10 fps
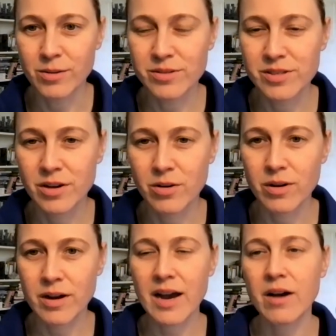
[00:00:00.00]

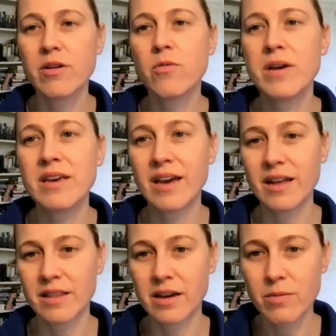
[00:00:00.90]
So how do we
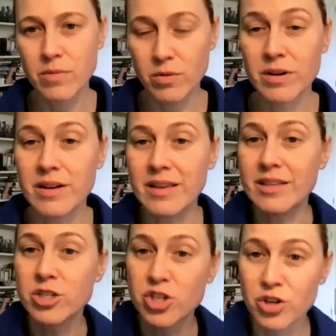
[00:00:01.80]
get the community, the
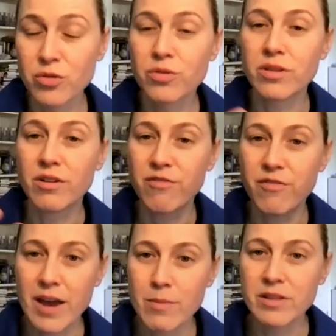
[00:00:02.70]
children, their
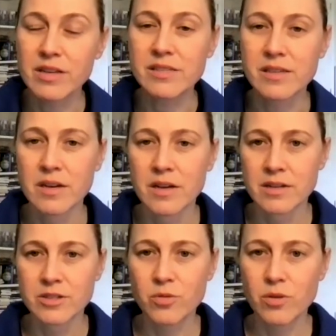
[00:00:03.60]
families
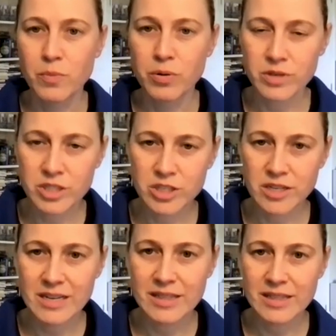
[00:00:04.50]
to
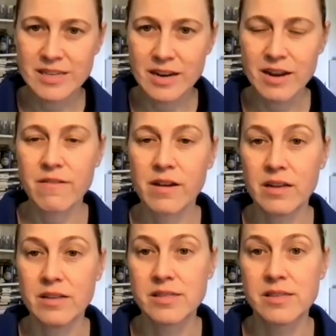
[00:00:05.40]
appreciate the
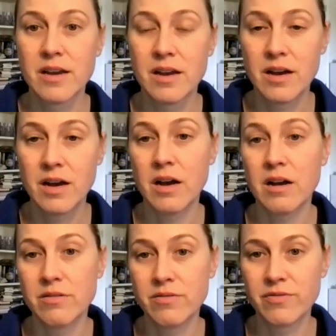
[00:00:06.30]
significance
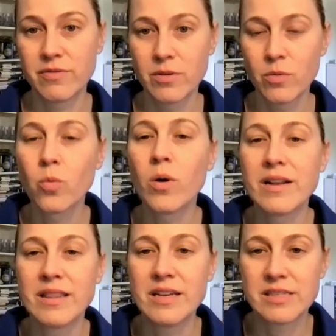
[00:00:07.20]
of
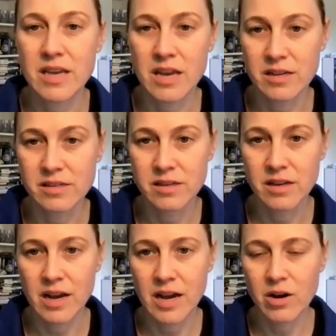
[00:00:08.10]
what this is
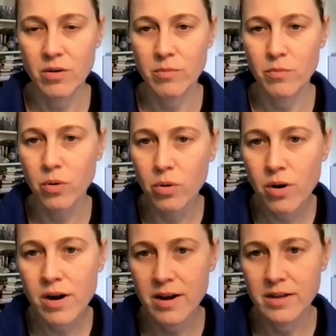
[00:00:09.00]
and how
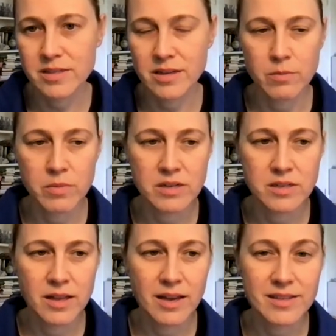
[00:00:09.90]
important it's going to be
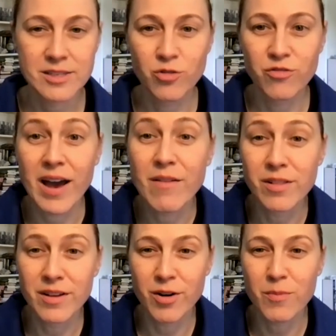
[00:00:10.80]
to like the
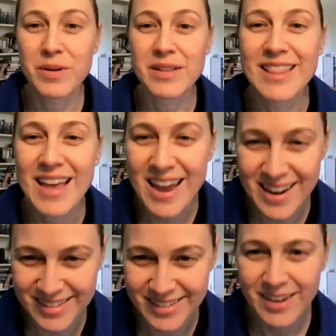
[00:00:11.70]
survival of our
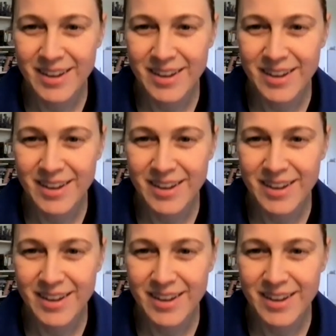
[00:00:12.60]
planet.